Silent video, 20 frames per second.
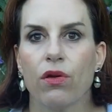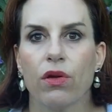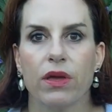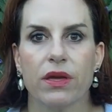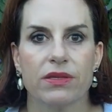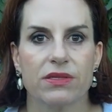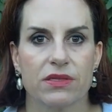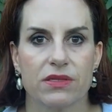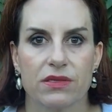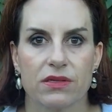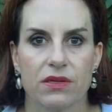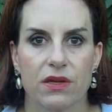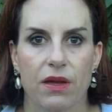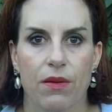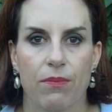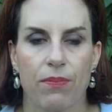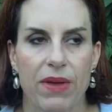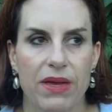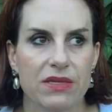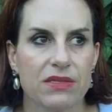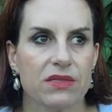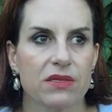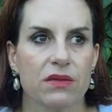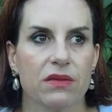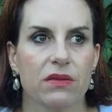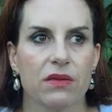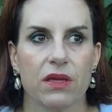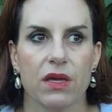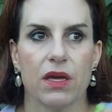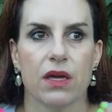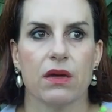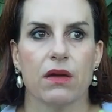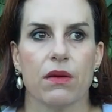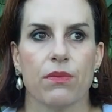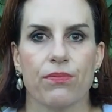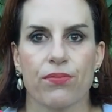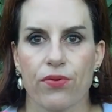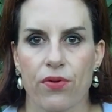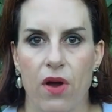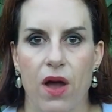It's basically
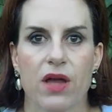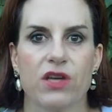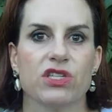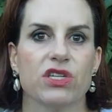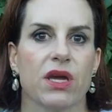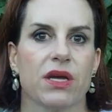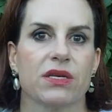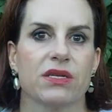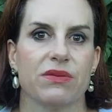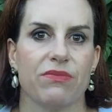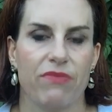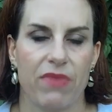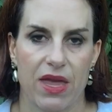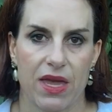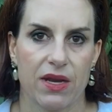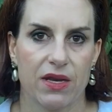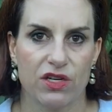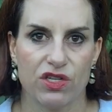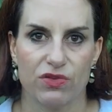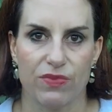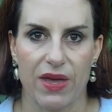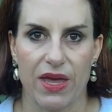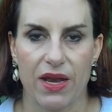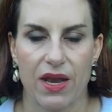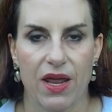project management.